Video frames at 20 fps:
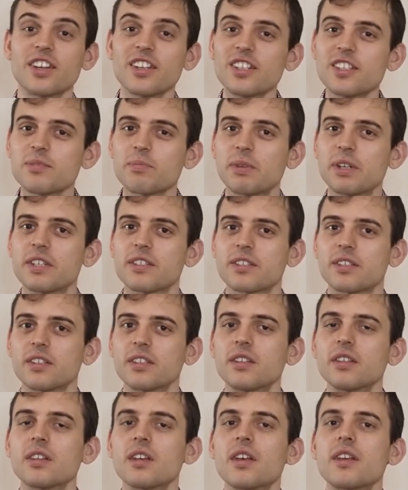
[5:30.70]
Chinese
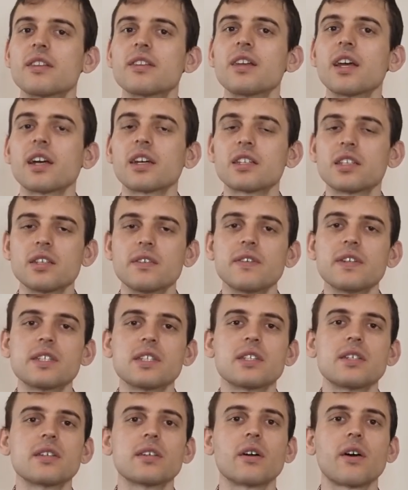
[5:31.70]
medicine, the
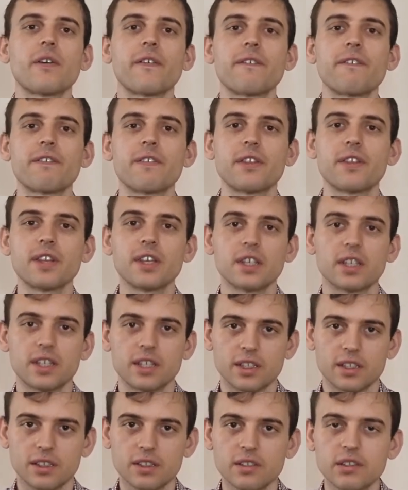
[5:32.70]
activity of
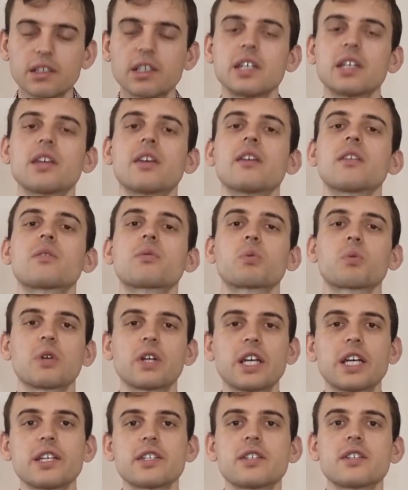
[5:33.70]
thinking is
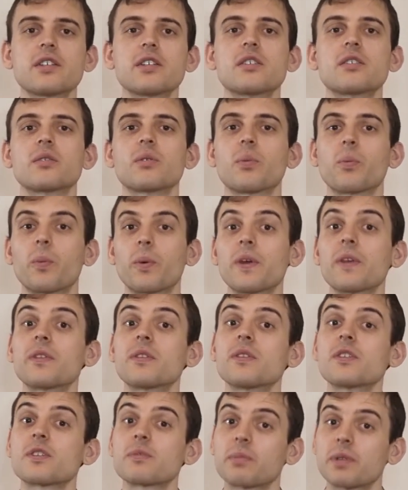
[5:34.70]
related
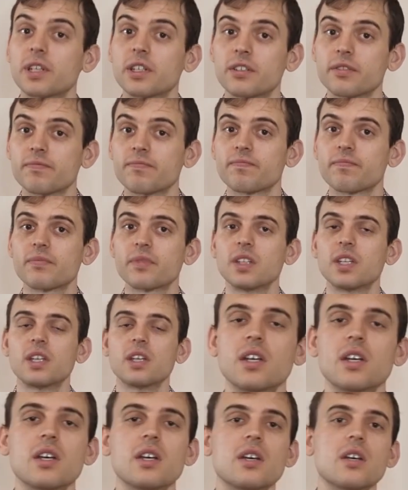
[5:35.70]
with the spleen.
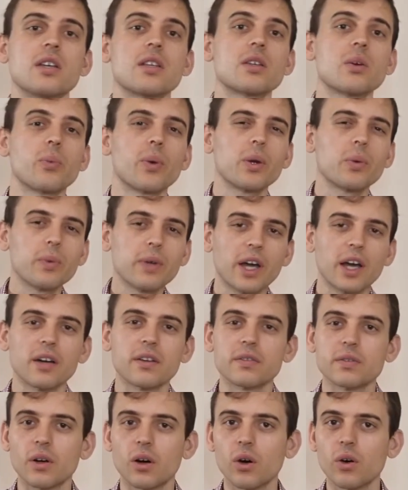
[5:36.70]
So when we
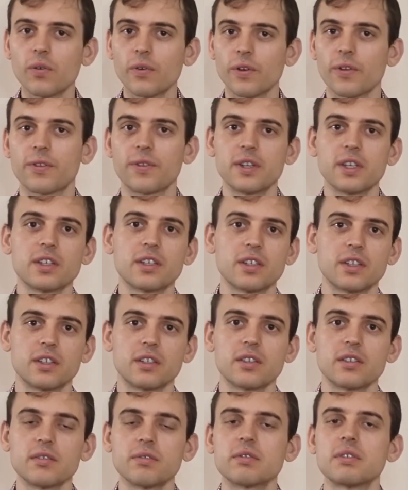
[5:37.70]
have
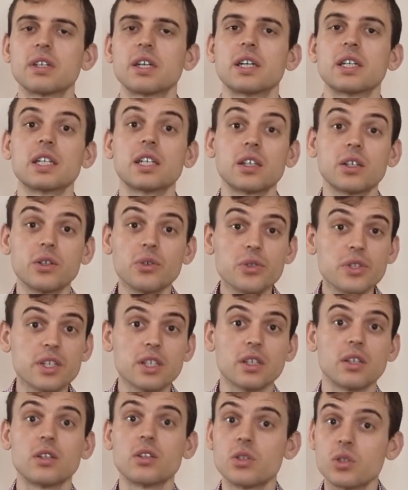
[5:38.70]
overthinking,
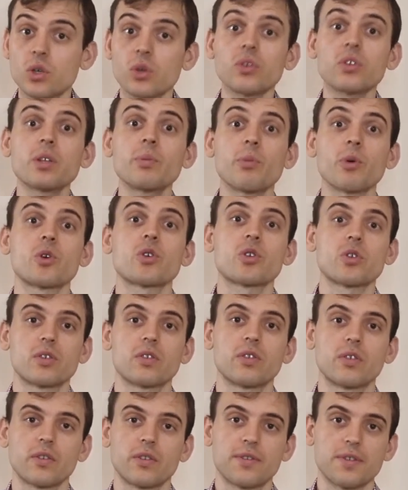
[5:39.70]
including
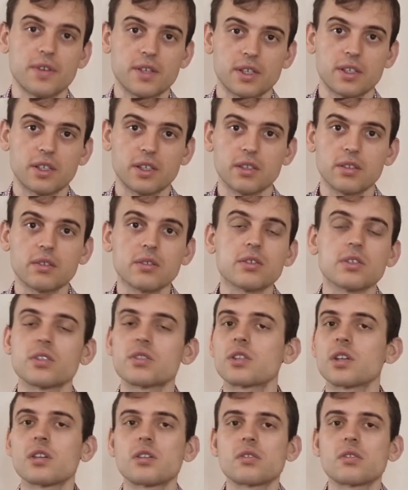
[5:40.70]
non-emotional thinking, such